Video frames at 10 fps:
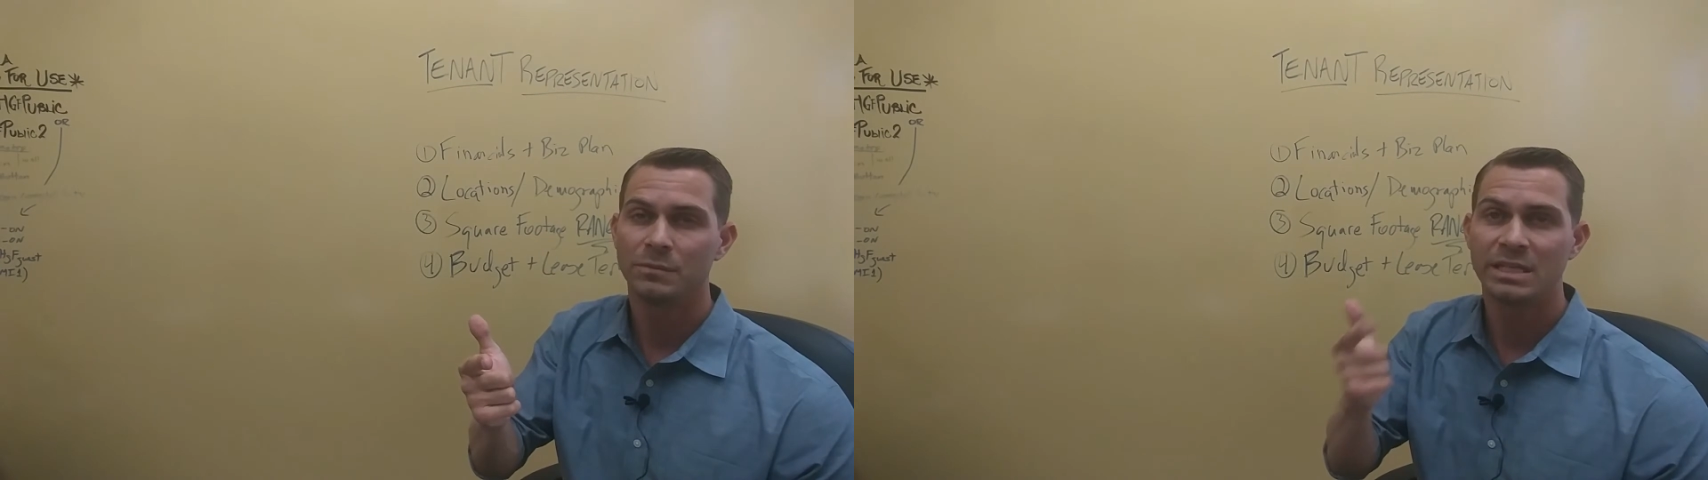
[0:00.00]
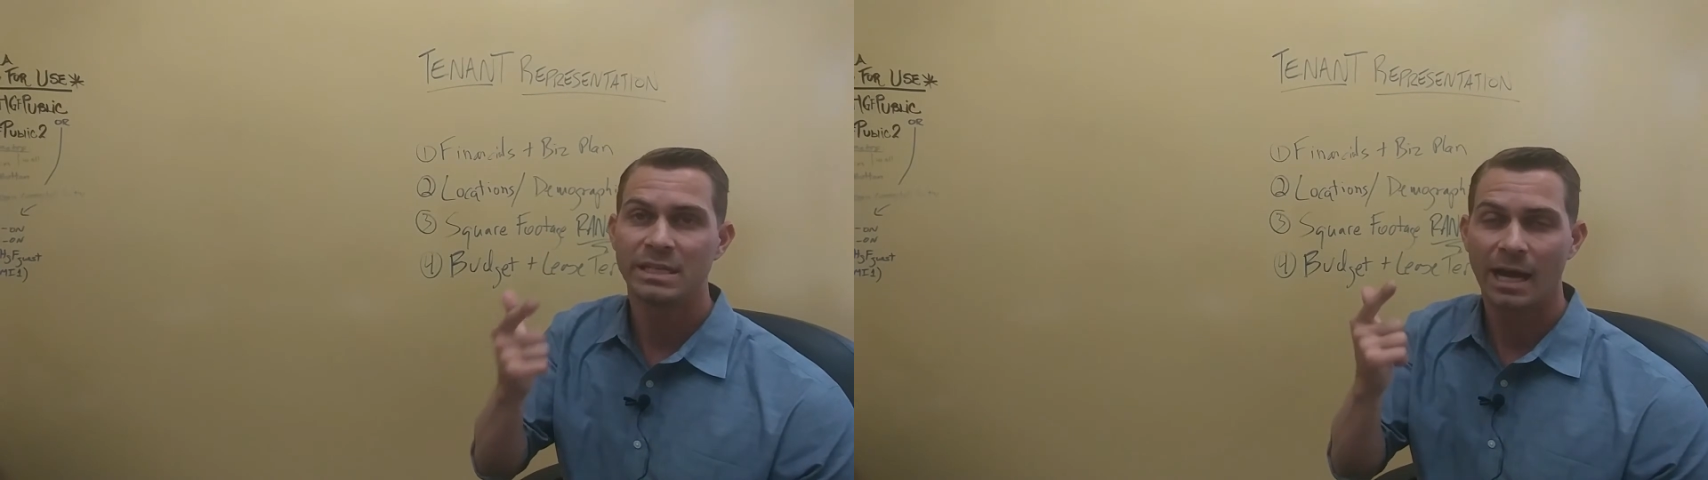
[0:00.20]

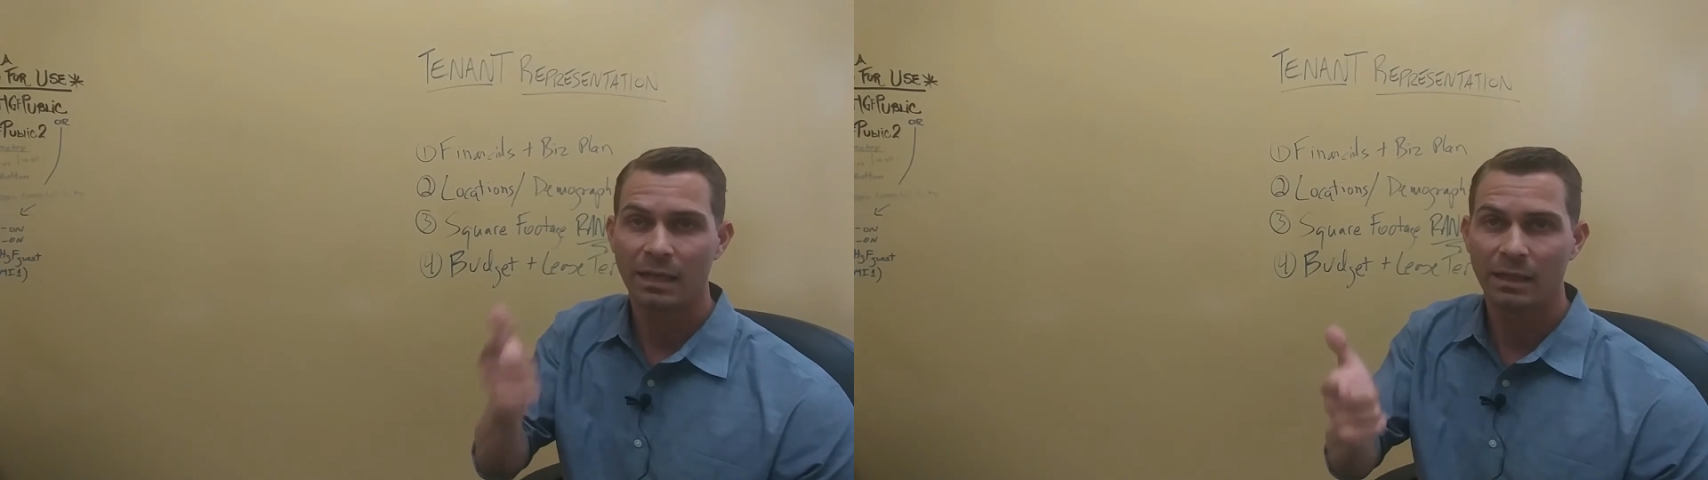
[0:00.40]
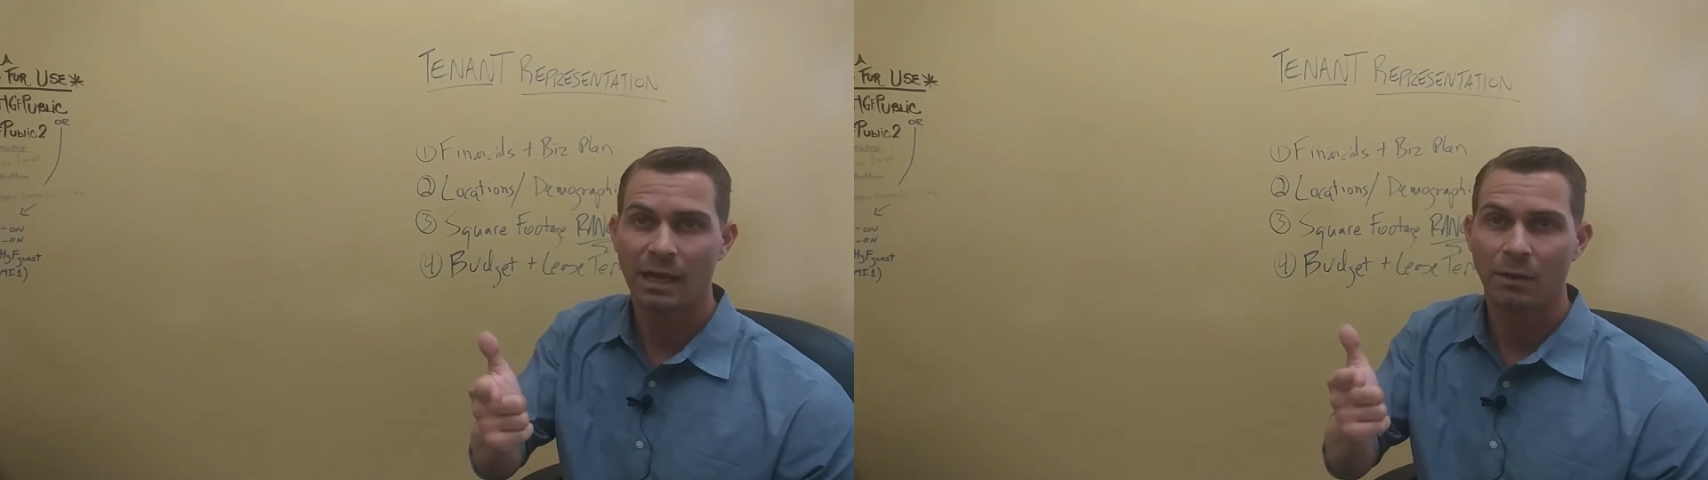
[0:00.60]
TI
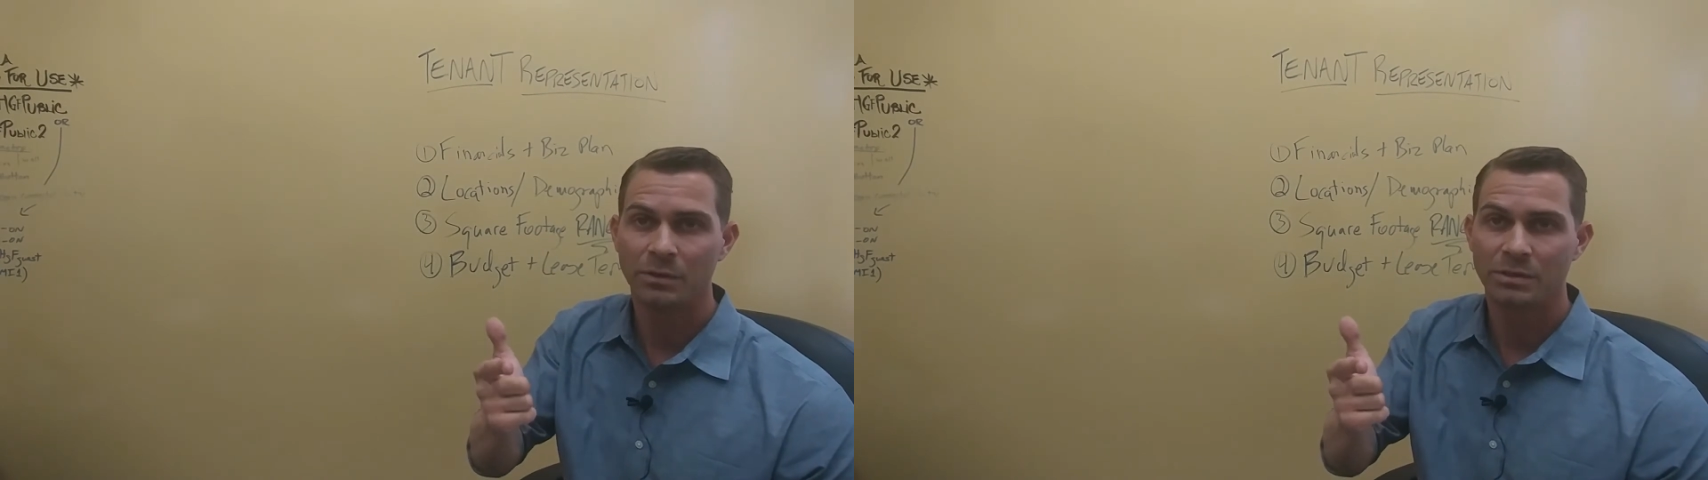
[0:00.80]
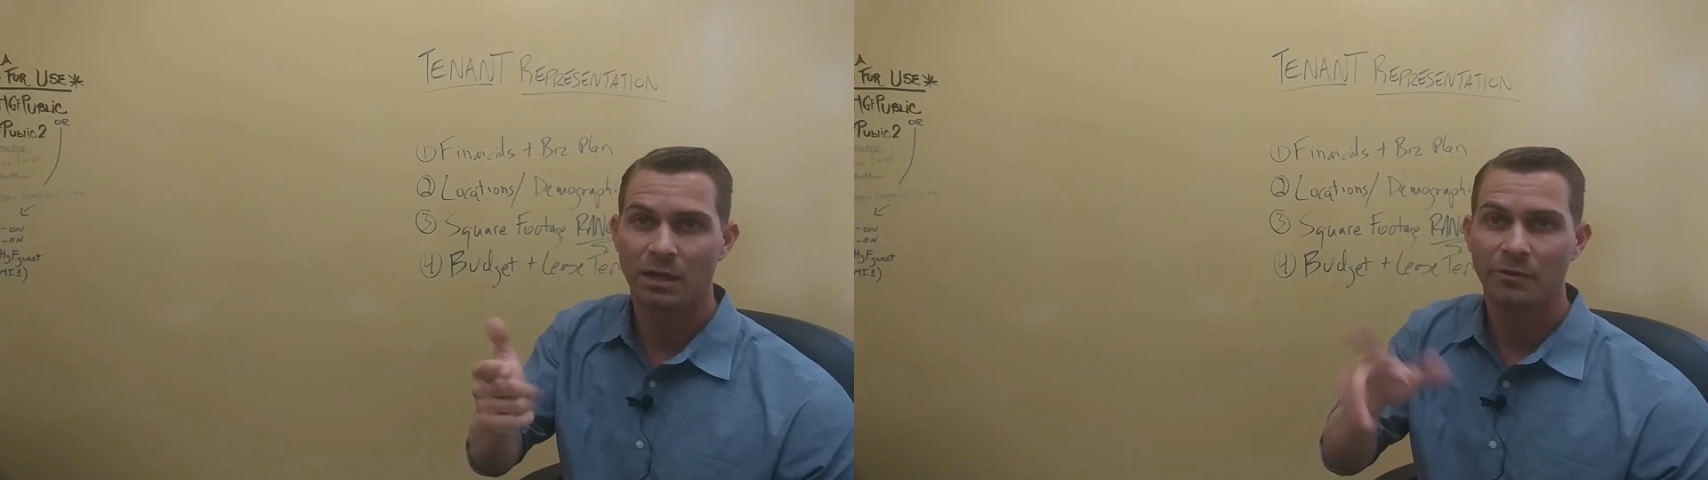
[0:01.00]

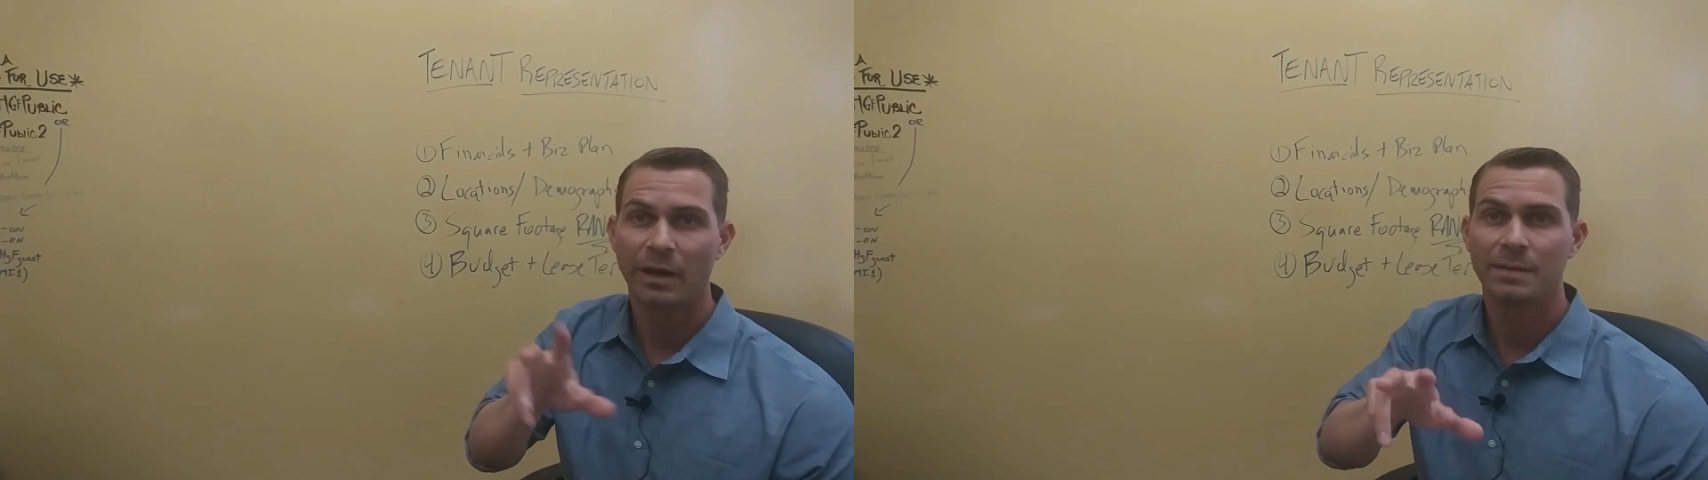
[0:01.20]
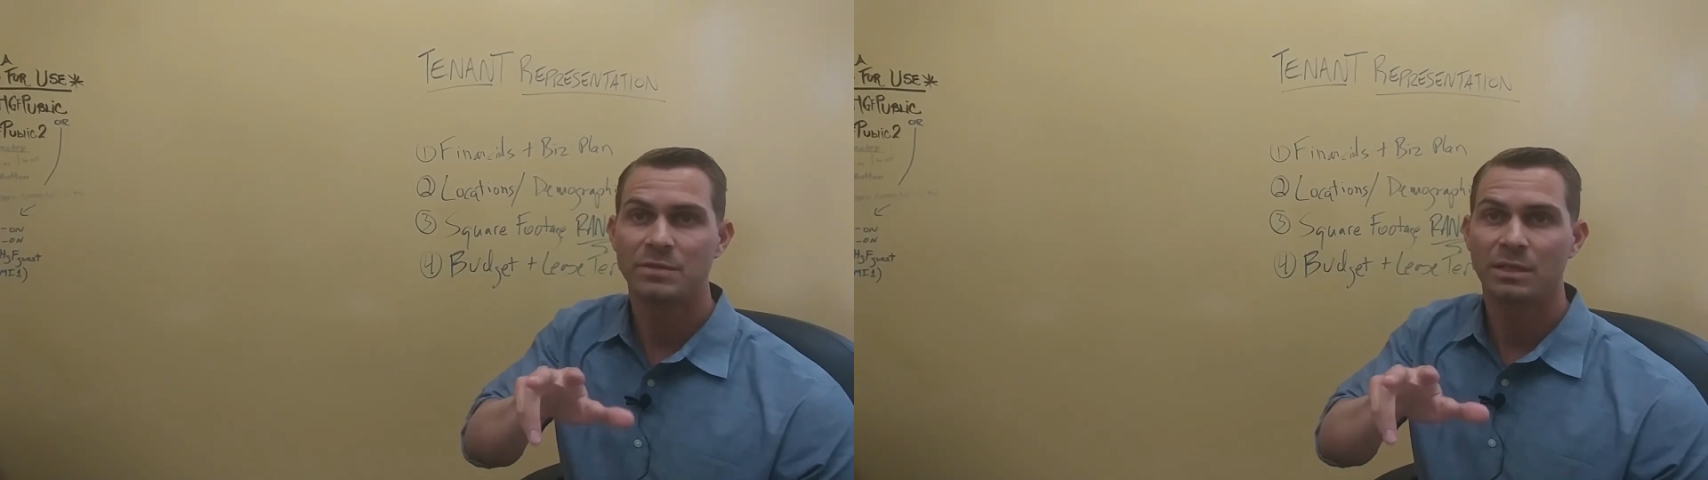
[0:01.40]
allowance, other
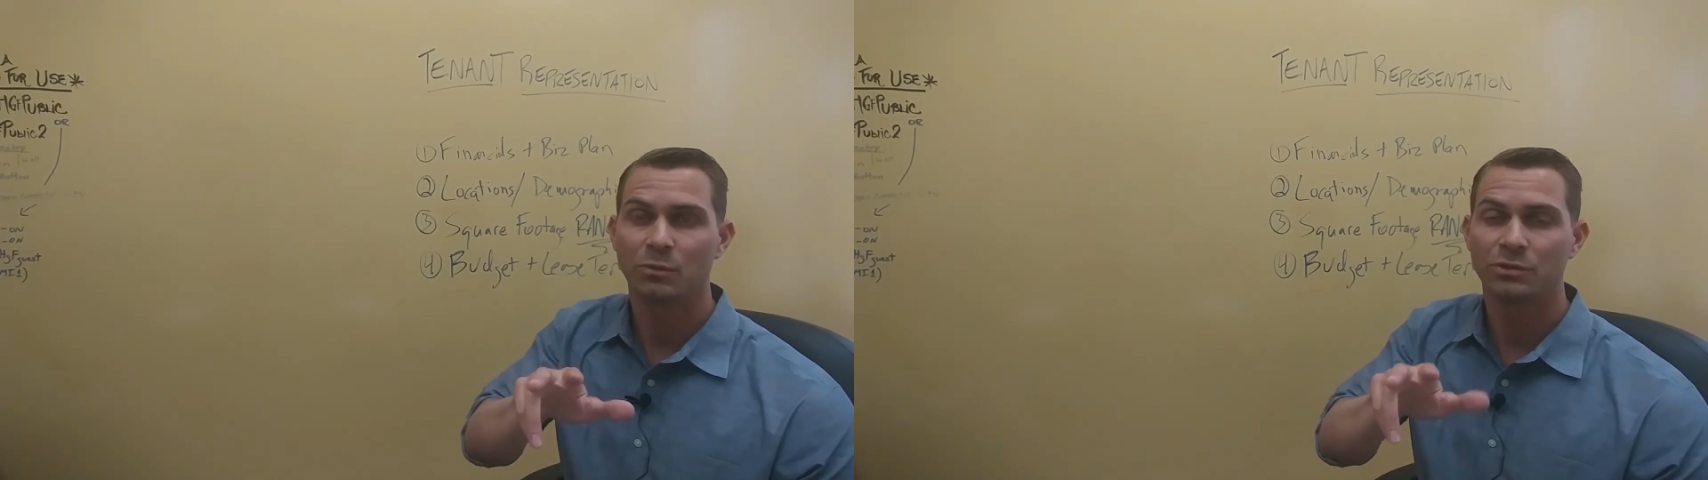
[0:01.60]
items that